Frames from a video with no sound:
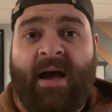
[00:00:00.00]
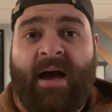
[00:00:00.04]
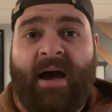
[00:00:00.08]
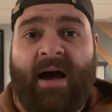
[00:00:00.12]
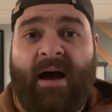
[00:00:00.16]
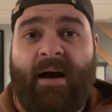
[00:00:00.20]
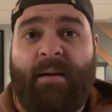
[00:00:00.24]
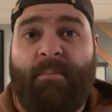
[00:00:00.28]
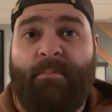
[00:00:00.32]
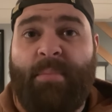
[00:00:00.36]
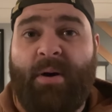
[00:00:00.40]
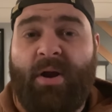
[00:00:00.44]

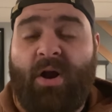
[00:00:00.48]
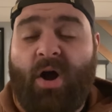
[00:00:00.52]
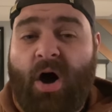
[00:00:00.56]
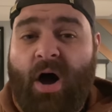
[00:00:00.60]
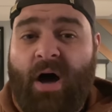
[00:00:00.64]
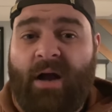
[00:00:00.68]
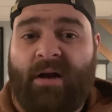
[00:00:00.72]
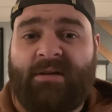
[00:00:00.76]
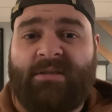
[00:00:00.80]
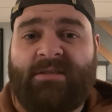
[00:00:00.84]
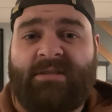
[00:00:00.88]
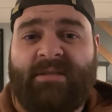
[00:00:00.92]
But
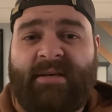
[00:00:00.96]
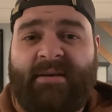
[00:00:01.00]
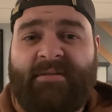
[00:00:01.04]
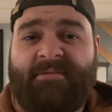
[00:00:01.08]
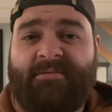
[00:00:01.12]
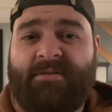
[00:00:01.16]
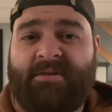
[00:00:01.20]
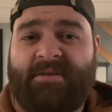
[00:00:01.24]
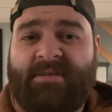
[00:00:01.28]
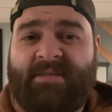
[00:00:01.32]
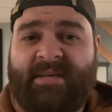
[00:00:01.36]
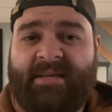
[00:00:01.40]
honestly,
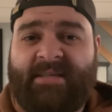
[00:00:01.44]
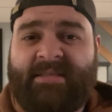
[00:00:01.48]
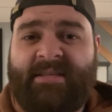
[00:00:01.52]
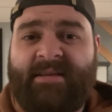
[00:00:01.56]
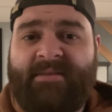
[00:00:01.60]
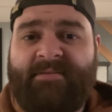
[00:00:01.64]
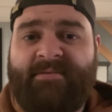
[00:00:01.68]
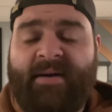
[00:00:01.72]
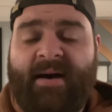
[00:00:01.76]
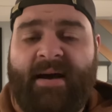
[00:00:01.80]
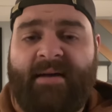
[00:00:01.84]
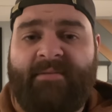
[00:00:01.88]
for
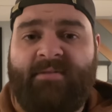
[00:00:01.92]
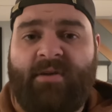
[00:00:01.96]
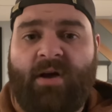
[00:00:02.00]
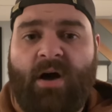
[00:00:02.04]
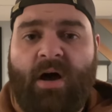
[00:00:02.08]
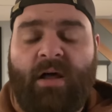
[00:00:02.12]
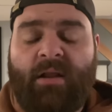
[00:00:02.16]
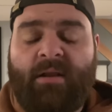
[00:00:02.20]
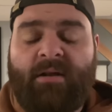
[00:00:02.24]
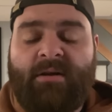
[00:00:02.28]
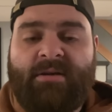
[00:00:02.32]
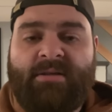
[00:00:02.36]

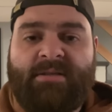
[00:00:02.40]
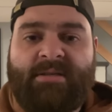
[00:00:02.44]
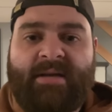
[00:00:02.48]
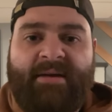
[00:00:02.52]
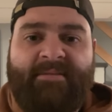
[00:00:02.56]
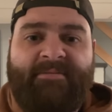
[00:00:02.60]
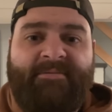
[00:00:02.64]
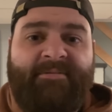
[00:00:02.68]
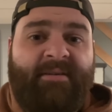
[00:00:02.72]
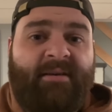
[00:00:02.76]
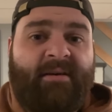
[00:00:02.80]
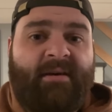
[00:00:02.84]
$65,
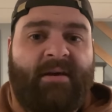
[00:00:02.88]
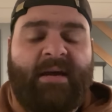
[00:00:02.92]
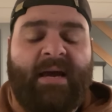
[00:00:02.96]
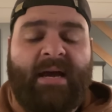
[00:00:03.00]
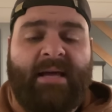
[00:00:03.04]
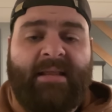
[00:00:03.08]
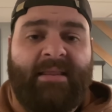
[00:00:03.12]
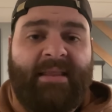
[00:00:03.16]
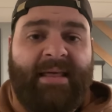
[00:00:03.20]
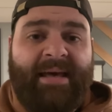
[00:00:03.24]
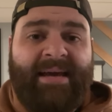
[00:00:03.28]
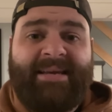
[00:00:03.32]
I feel like
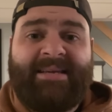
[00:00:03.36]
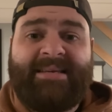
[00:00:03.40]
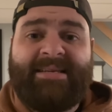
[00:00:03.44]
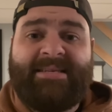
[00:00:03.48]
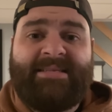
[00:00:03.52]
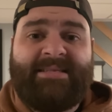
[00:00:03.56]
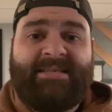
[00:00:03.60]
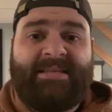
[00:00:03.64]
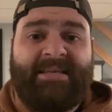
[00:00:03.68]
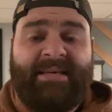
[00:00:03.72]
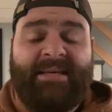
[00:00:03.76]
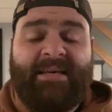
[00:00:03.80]
I'd like to
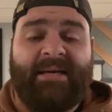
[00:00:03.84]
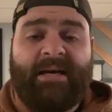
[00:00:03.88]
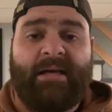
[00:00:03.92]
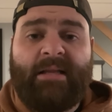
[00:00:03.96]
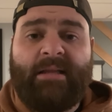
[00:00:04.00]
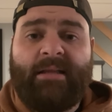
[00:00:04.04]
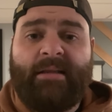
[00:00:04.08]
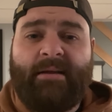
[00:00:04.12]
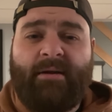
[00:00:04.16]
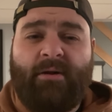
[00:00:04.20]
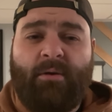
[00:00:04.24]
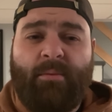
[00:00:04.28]
see
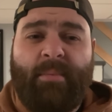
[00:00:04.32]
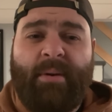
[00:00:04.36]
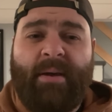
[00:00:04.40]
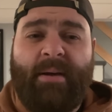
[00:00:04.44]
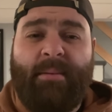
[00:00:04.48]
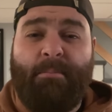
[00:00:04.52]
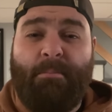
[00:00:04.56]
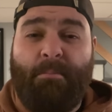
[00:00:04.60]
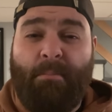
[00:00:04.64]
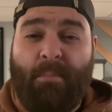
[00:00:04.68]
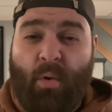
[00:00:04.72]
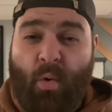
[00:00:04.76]
a little
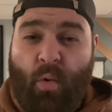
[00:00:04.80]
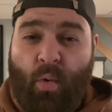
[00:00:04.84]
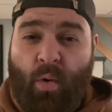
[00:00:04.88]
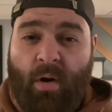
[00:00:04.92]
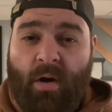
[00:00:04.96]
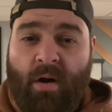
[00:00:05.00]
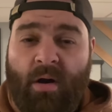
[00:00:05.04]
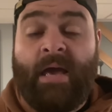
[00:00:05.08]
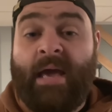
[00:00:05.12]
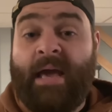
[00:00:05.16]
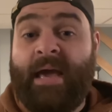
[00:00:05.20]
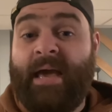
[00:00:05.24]
bit
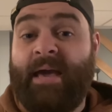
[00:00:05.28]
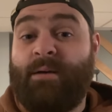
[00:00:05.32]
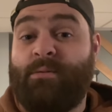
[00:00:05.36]
more.